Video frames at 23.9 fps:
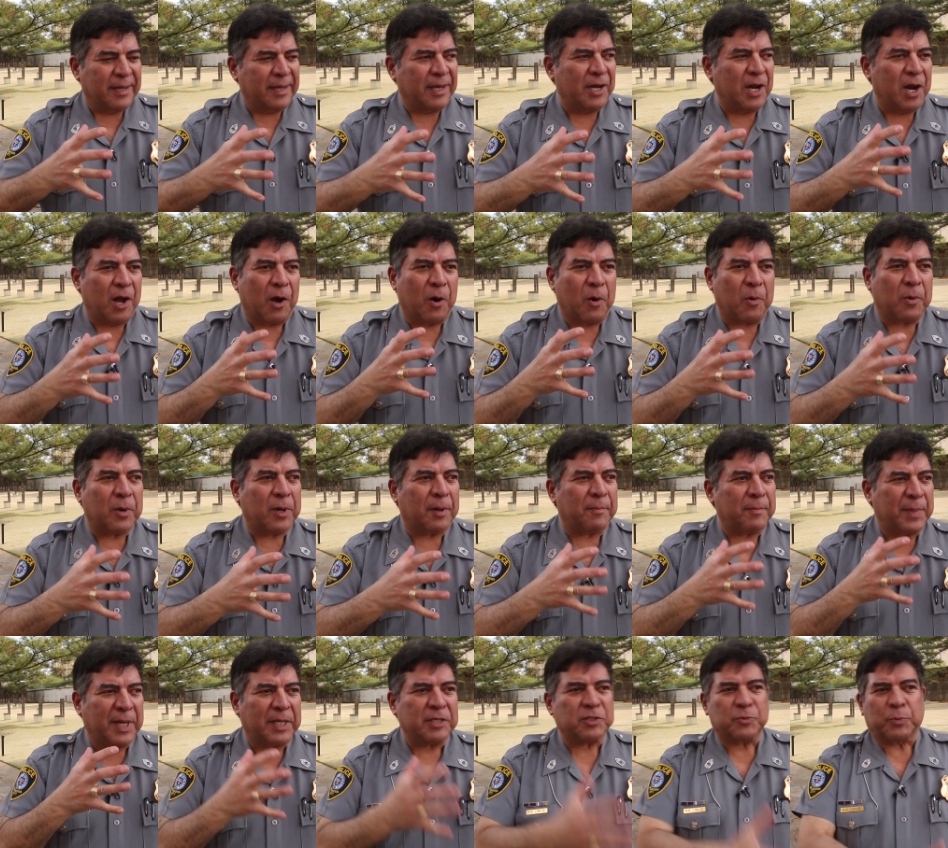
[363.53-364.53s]
you know,
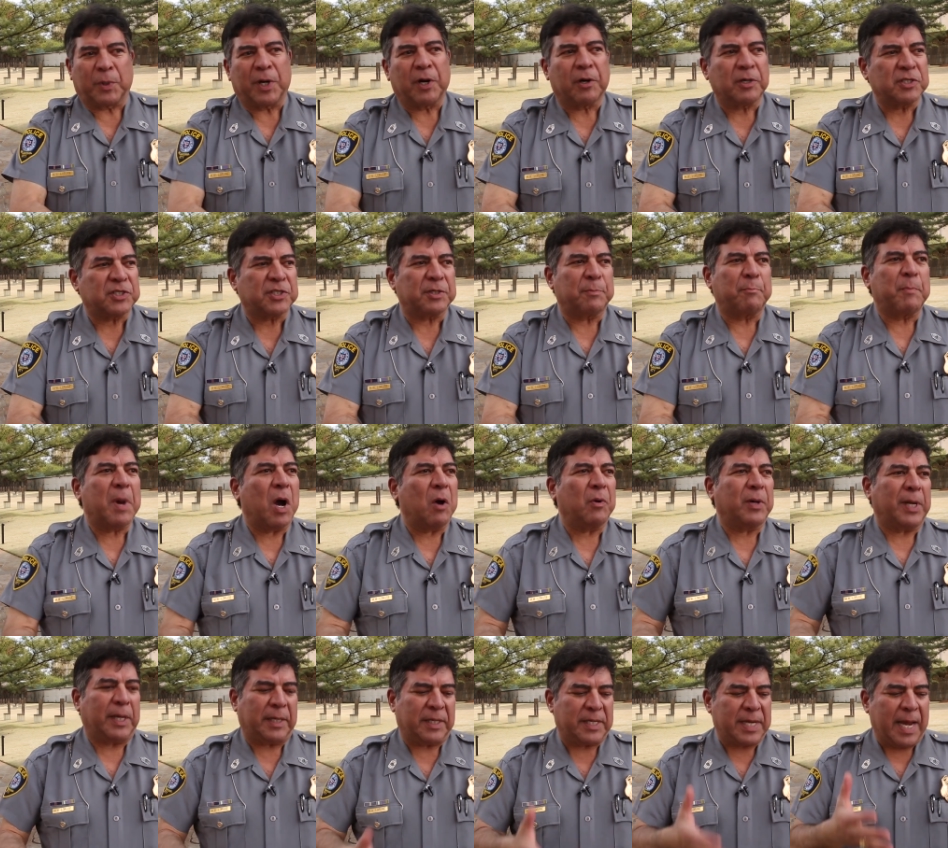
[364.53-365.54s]
because we heard some
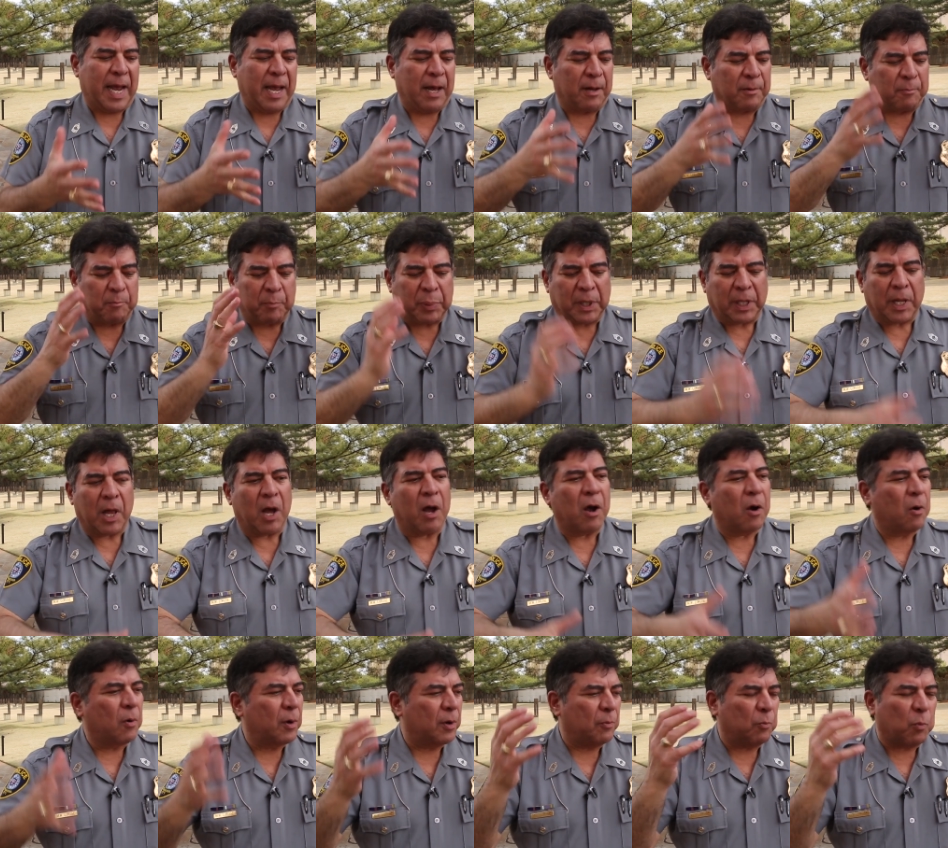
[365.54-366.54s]
moaning down
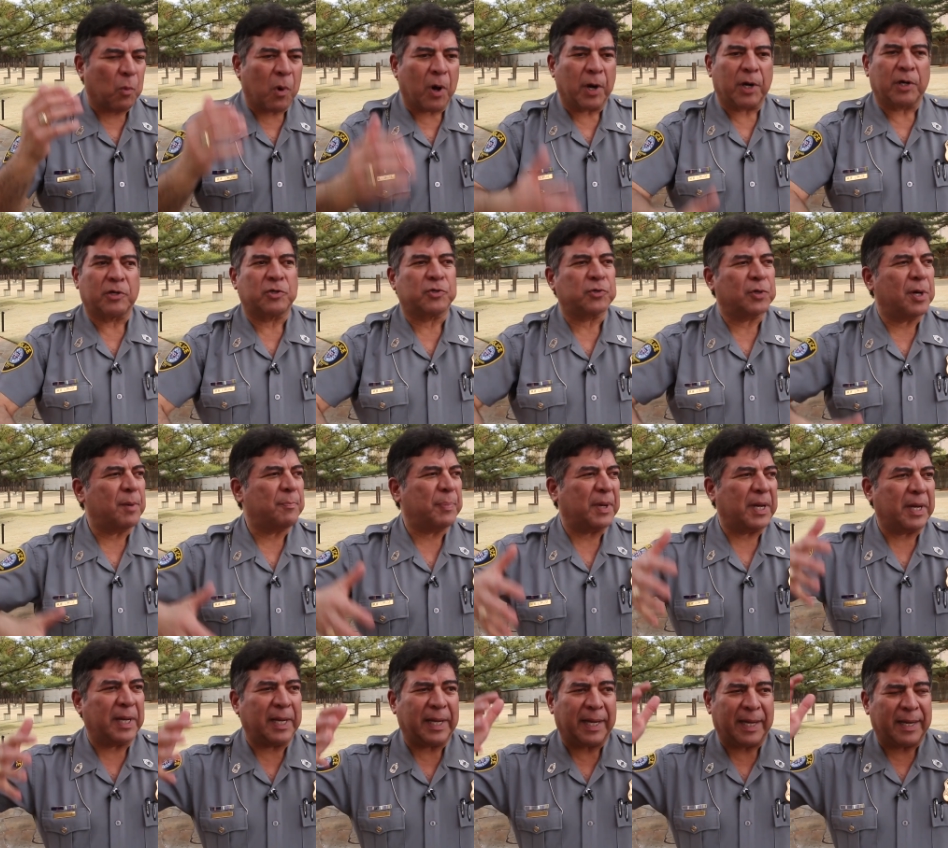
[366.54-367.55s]
below and water
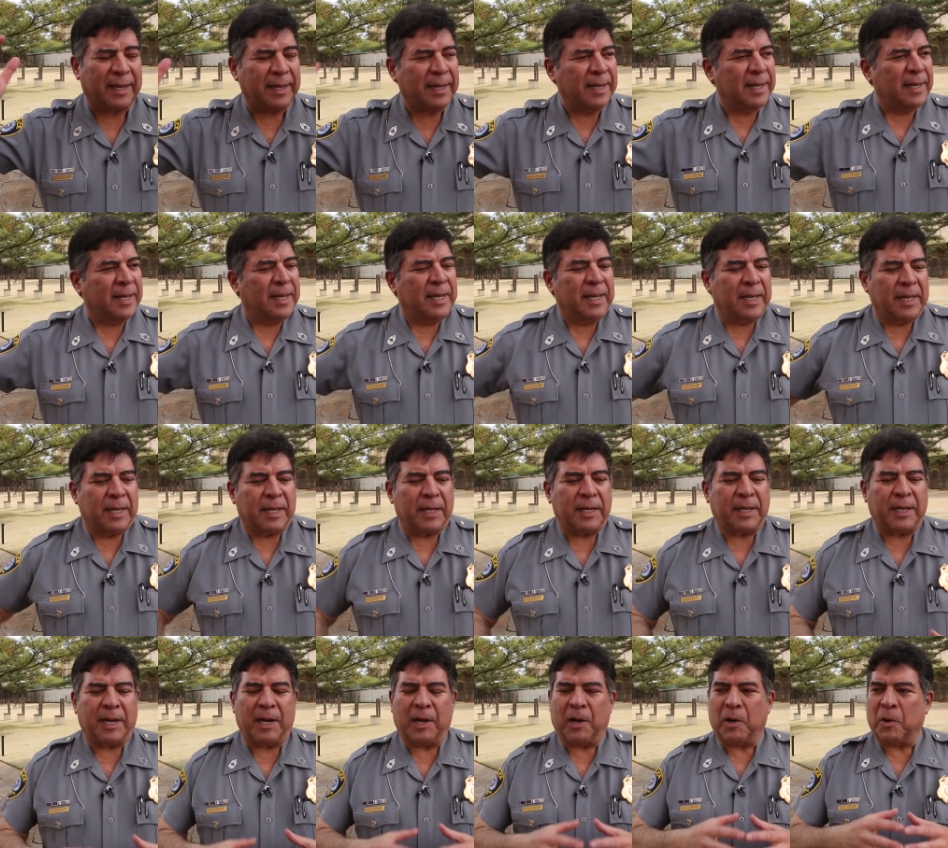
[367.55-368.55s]
dripping and,
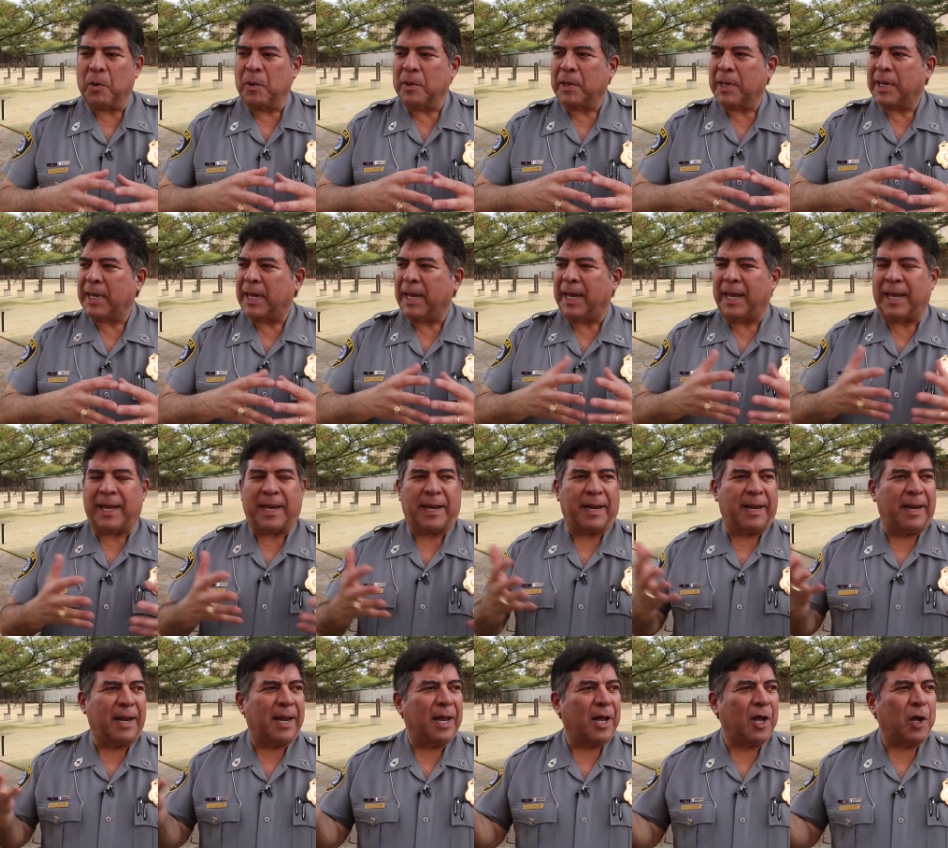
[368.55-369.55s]
you know,
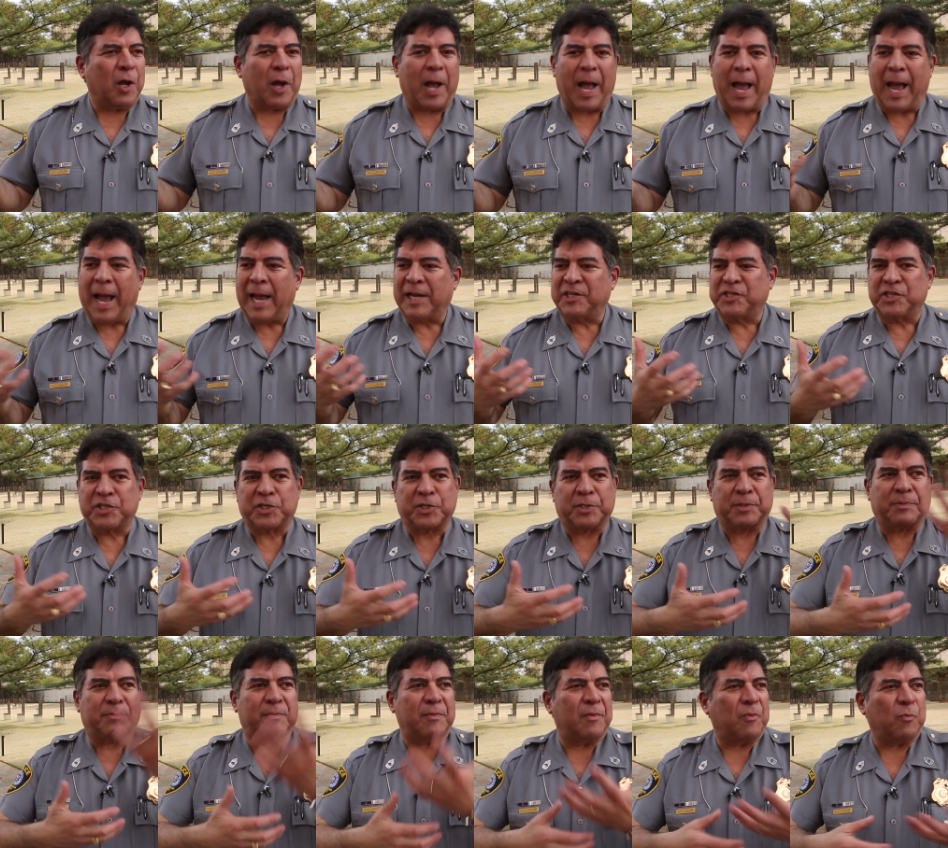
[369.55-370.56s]
and I
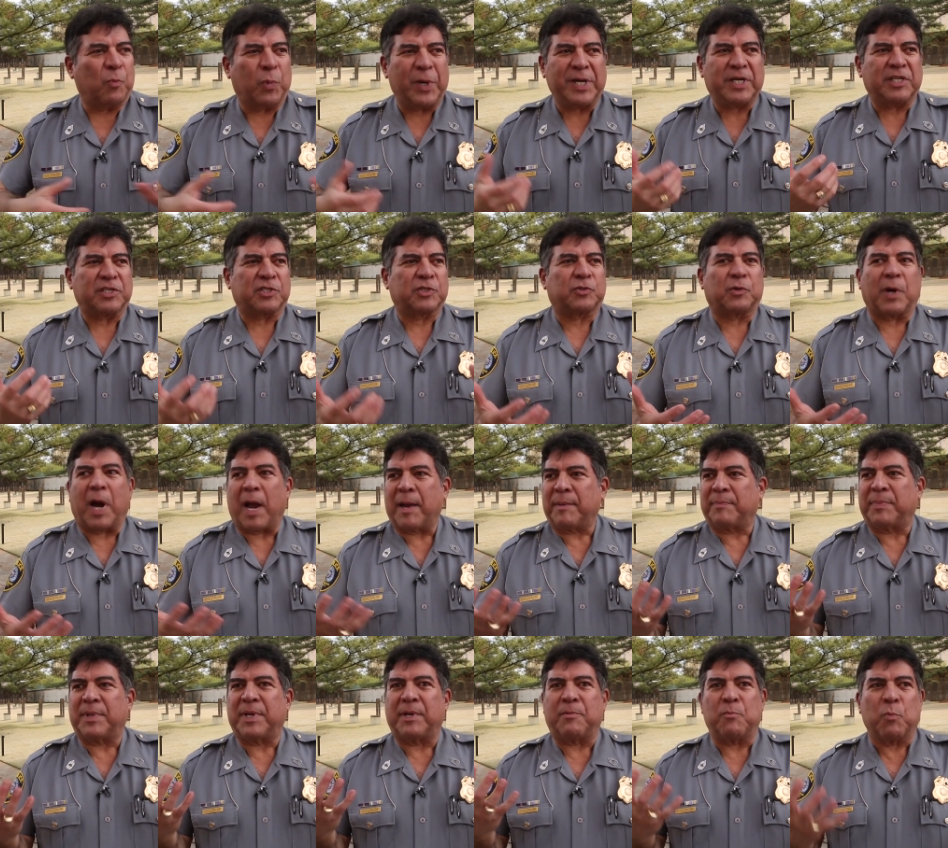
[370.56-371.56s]
just, we
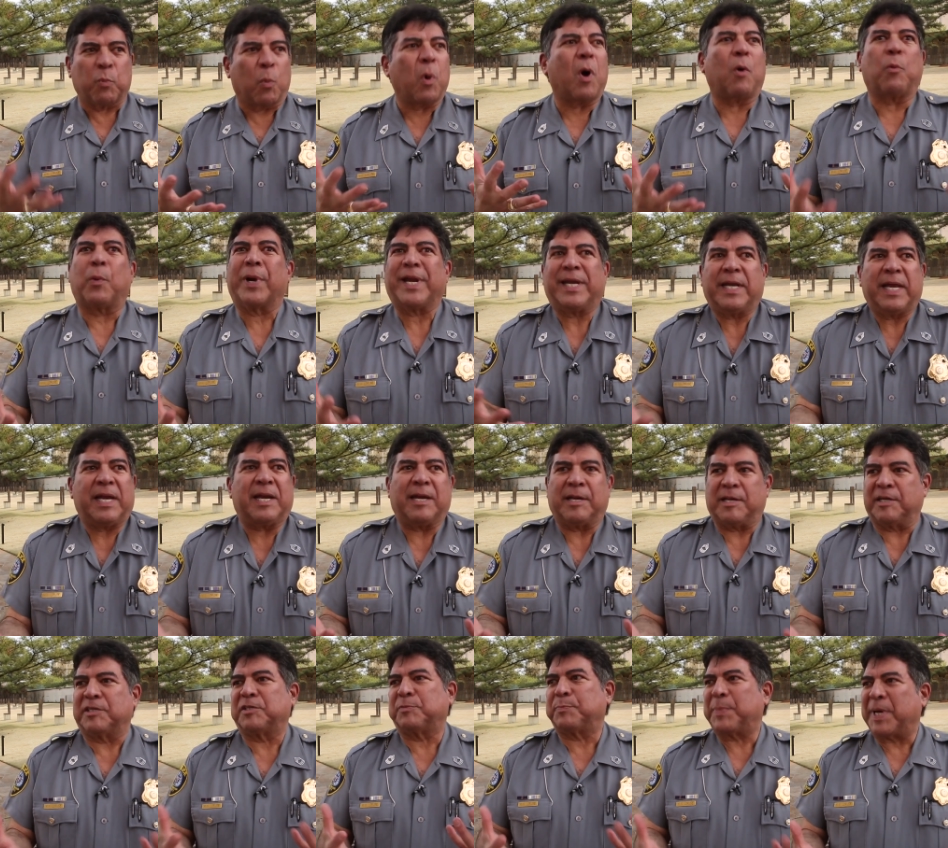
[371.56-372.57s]
described what we
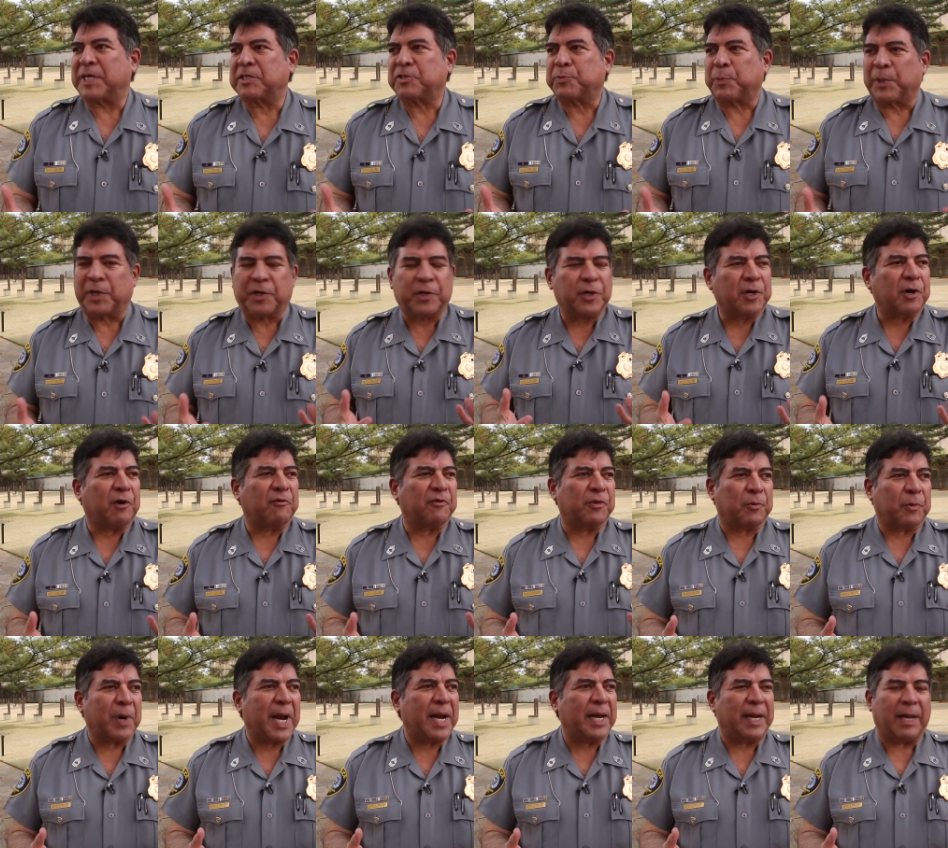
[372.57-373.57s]
needed as best we could over
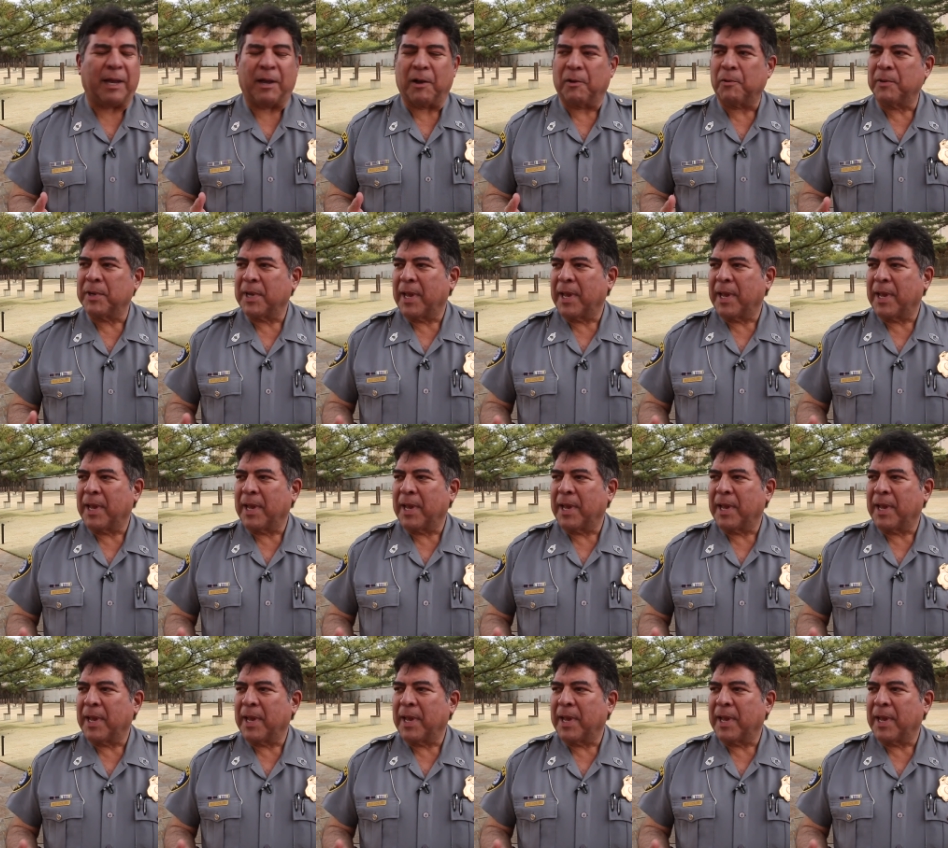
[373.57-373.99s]
the radio.